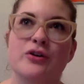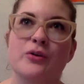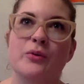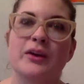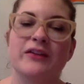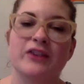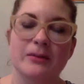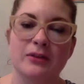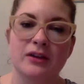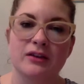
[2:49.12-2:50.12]
Whenever I'm
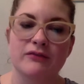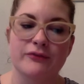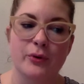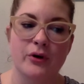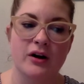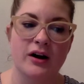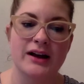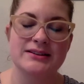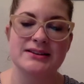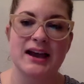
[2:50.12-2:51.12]
looking for
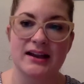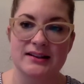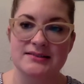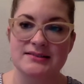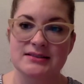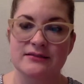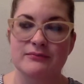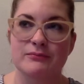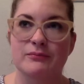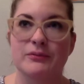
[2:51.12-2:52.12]
a text,
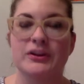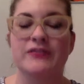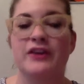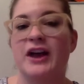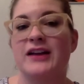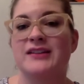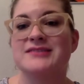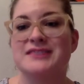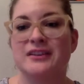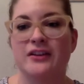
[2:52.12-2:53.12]
really for any
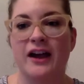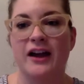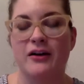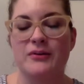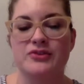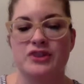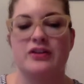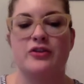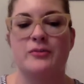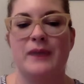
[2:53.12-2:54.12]
skill, I always try to
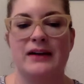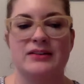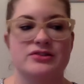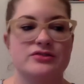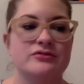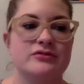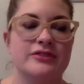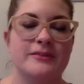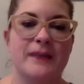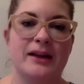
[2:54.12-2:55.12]
go back to the
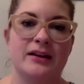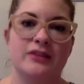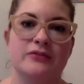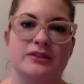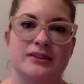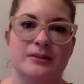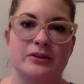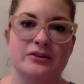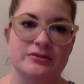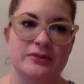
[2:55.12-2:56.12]
thematic unit that we're
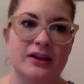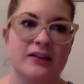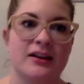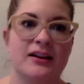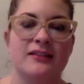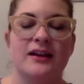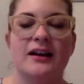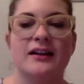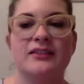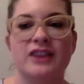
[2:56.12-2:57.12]
doing. That
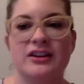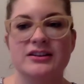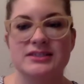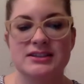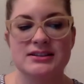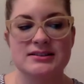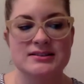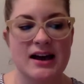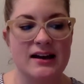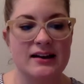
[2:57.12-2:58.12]
kind of guarantees
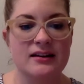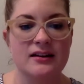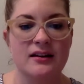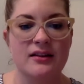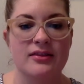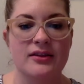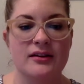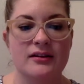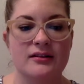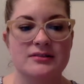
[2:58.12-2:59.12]
that
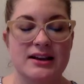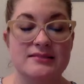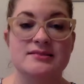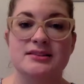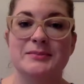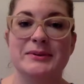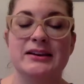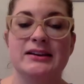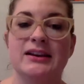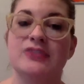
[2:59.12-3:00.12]
the text is going to
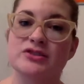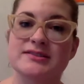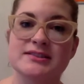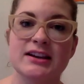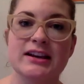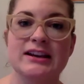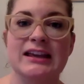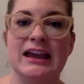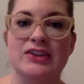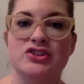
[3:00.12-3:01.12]
be interesting and
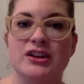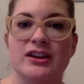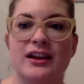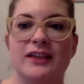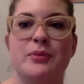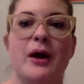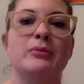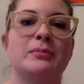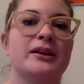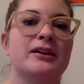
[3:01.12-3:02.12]
engaging and
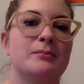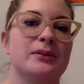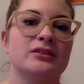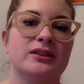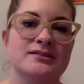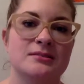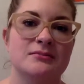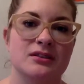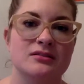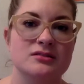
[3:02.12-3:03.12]
probably going to build on
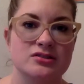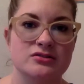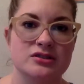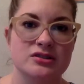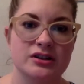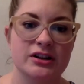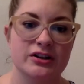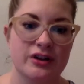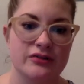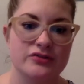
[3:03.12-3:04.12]
something that students already know.